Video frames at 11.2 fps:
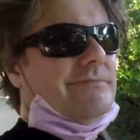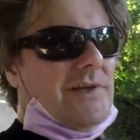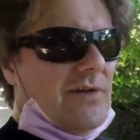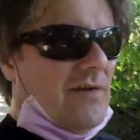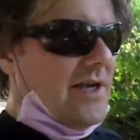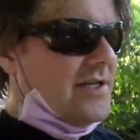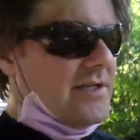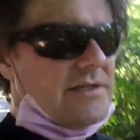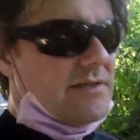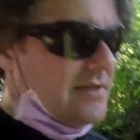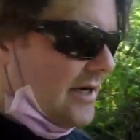you know, I
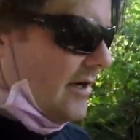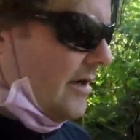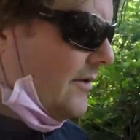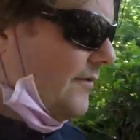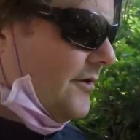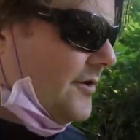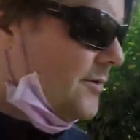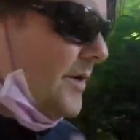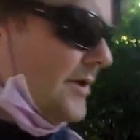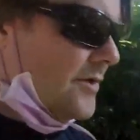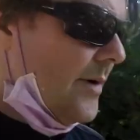just stuck it on the first
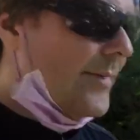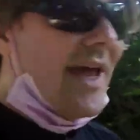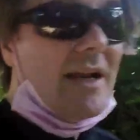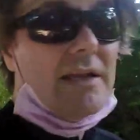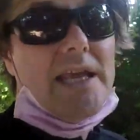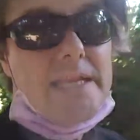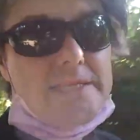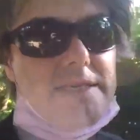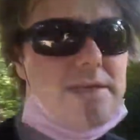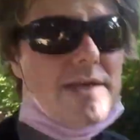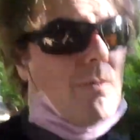one. So I'm kind of
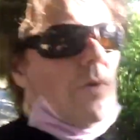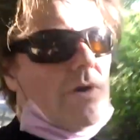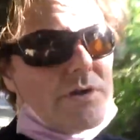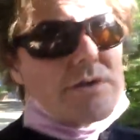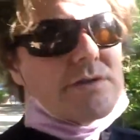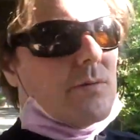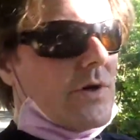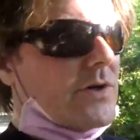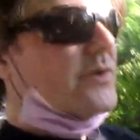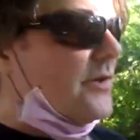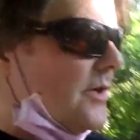lazy. It works. It
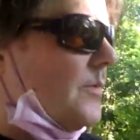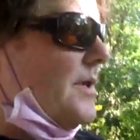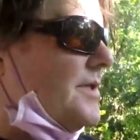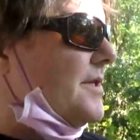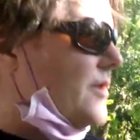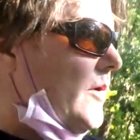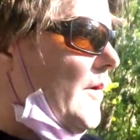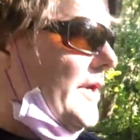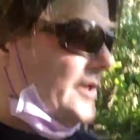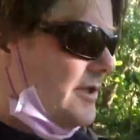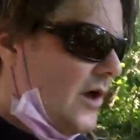works good once it's going.
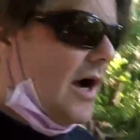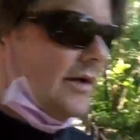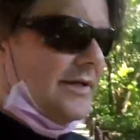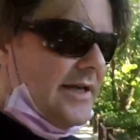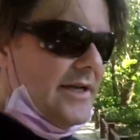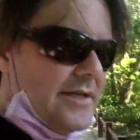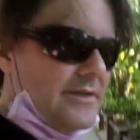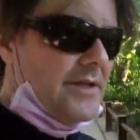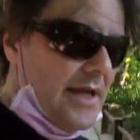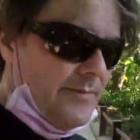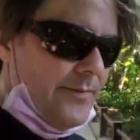It's locked in and,
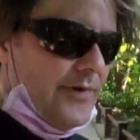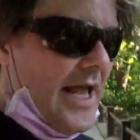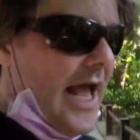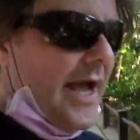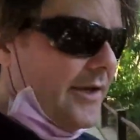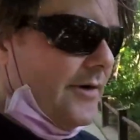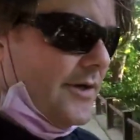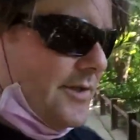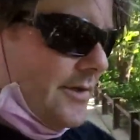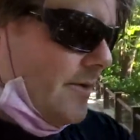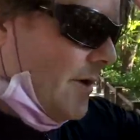and pretty accurate.
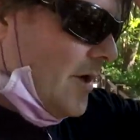So,